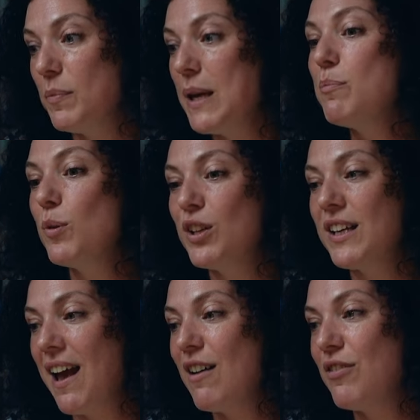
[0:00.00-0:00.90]
people
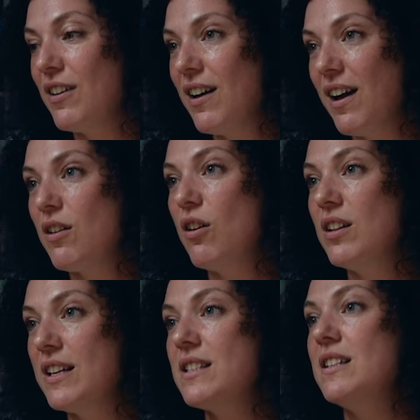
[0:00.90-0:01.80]
that care for
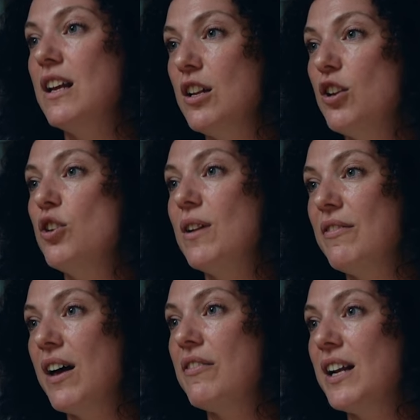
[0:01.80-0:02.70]
alcoholics and, and who
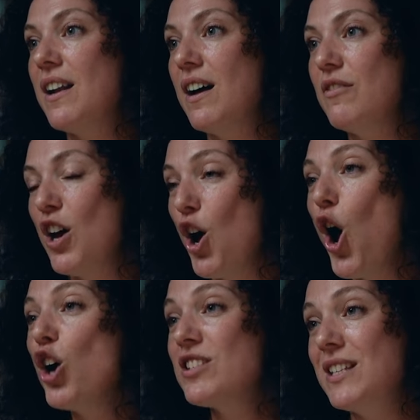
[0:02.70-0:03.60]
love to have that life
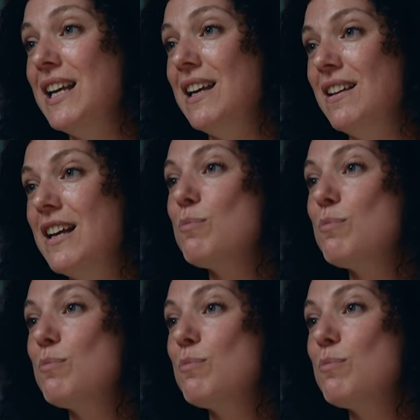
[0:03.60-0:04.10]
are seen.